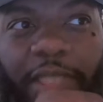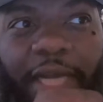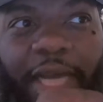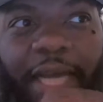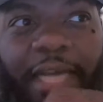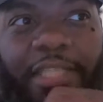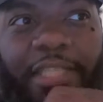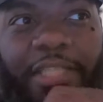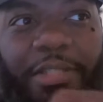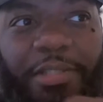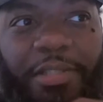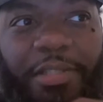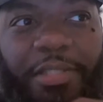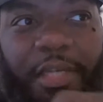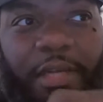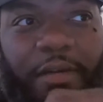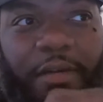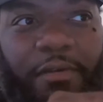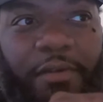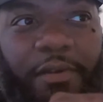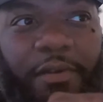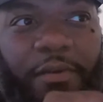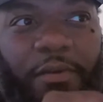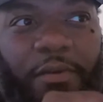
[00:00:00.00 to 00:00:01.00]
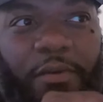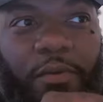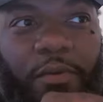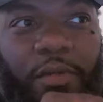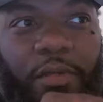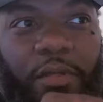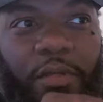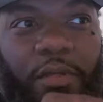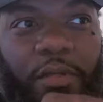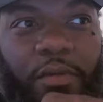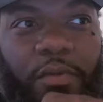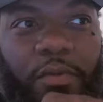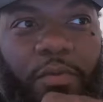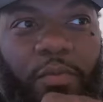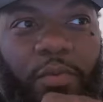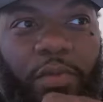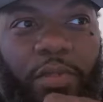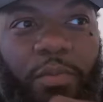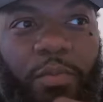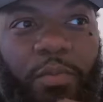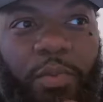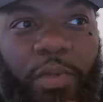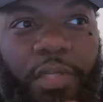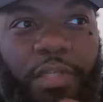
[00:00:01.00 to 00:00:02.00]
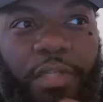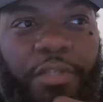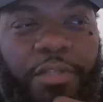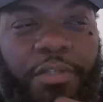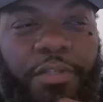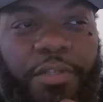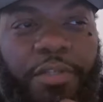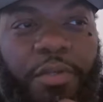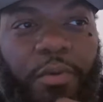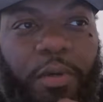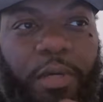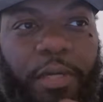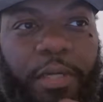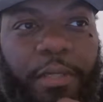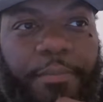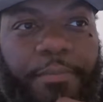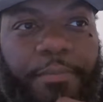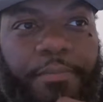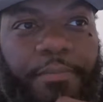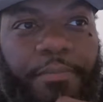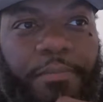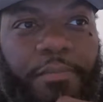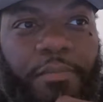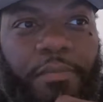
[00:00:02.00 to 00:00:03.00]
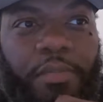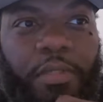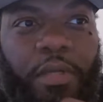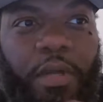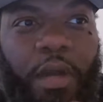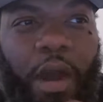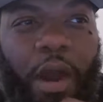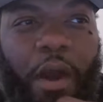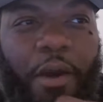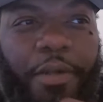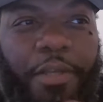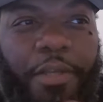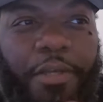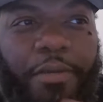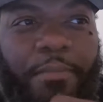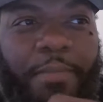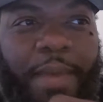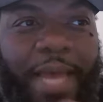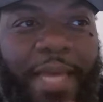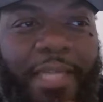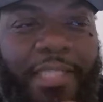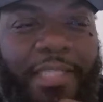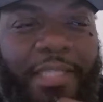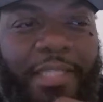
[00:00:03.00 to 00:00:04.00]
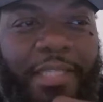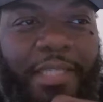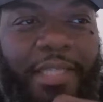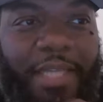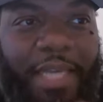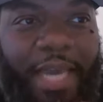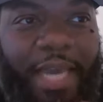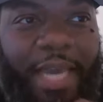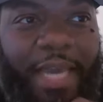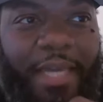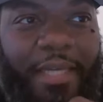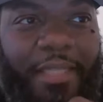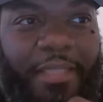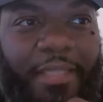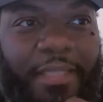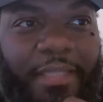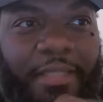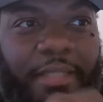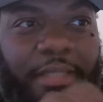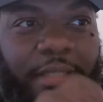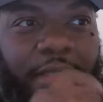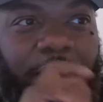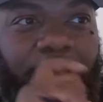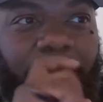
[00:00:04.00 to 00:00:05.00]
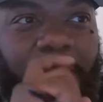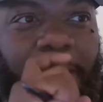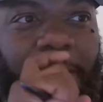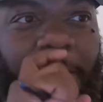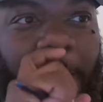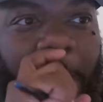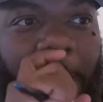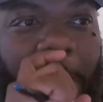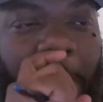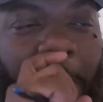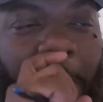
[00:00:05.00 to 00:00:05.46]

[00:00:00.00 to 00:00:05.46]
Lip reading: I want you to ask yourself, with what you're doing, are you mashing the gas,